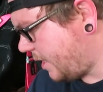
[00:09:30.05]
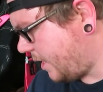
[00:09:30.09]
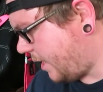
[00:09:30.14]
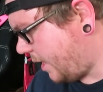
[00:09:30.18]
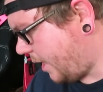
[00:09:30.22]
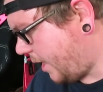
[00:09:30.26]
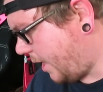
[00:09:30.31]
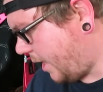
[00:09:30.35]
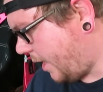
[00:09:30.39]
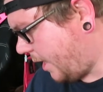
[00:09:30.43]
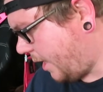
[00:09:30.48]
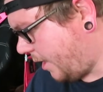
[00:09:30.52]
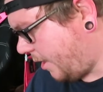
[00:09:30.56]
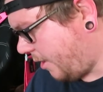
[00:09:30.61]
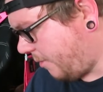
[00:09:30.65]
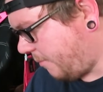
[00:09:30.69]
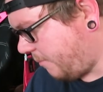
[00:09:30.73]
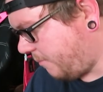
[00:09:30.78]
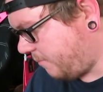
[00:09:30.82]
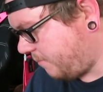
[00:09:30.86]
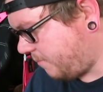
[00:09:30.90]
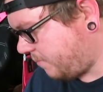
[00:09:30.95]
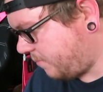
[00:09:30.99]

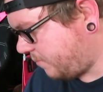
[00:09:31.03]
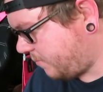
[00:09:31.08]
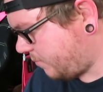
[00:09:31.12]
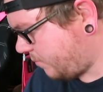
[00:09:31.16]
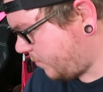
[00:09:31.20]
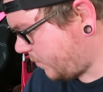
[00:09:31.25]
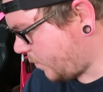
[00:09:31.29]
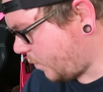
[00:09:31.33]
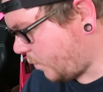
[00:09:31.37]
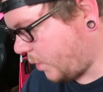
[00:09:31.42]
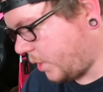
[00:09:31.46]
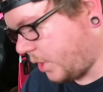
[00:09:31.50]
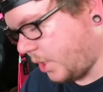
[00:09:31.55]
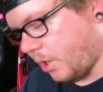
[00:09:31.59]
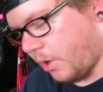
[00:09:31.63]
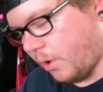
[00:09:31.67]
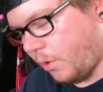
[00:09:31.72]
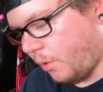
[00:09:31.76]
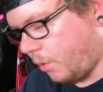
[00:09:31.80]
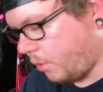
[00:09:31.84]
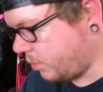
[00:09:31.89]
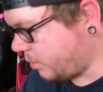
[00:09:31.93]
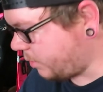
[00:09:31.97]
When you're
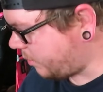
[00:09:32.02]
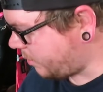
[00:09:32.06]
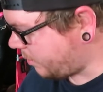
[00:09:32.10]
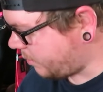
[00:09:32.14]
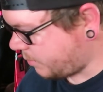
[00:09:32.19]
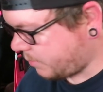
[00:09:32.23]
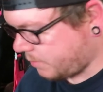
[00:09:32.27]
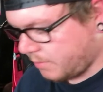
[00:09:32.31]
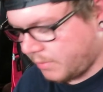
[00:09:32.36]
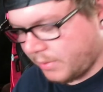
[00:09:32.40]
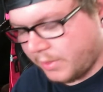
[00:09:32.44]
holding